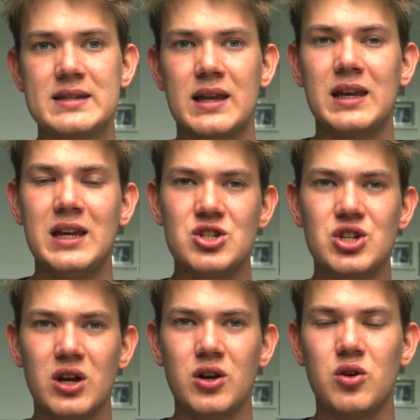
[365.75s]
and each
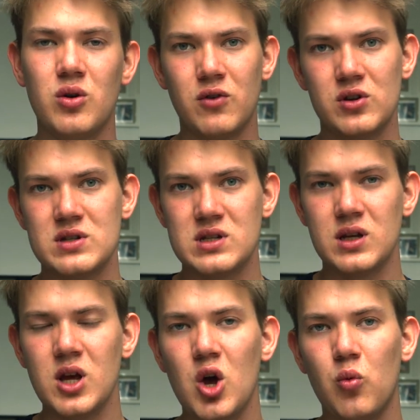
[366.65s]
year the
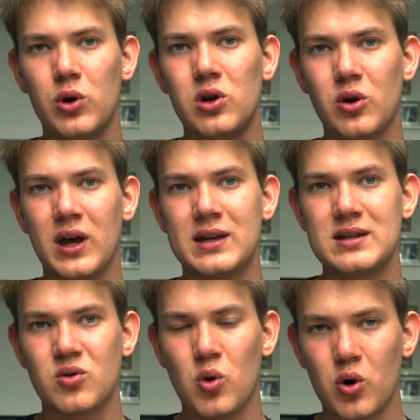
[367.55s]
university will look at
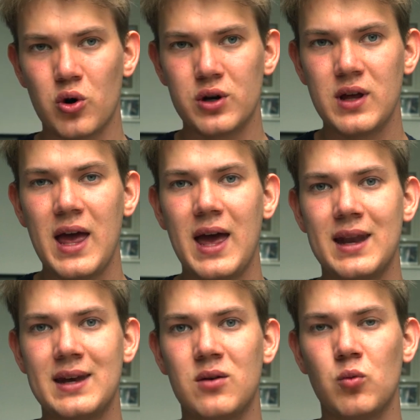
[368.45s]
this cohort
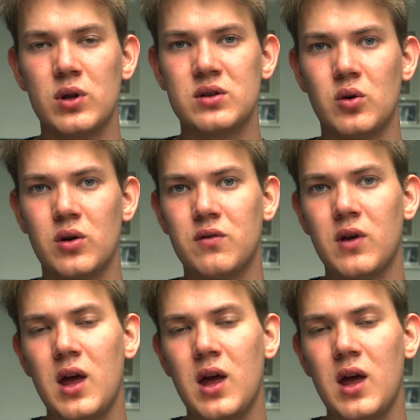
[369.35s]
and then will sort of